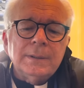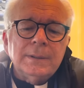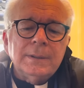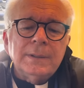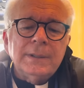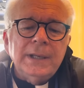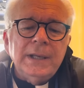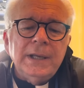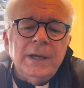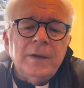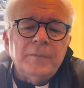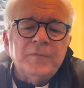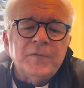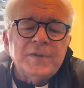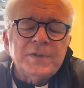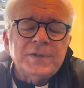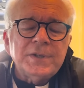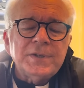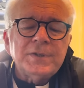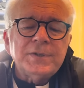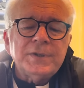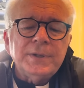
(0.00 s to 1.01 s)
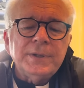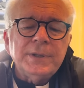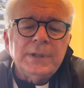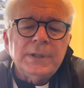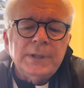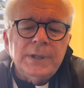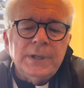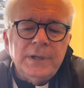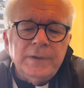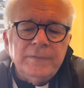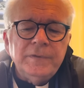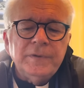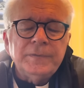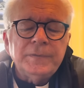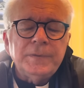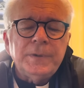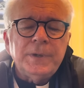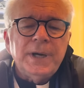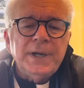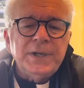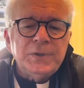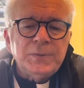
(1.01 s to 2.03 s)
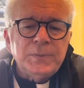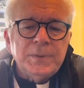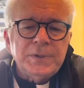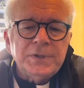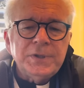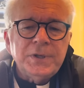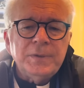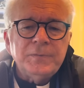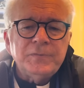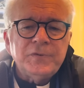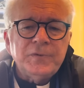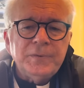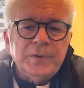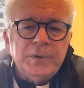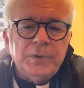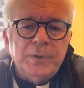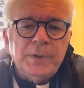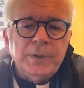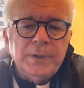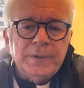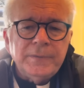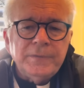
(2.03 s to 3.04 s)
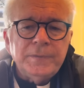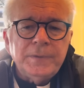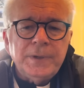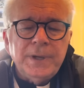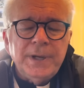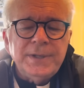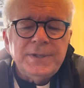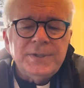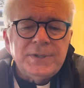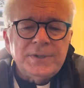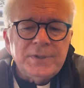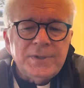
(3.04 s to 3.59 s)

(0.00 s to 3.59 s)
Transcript: the emphasis on the love of Christ, which comes from the heart of Christ,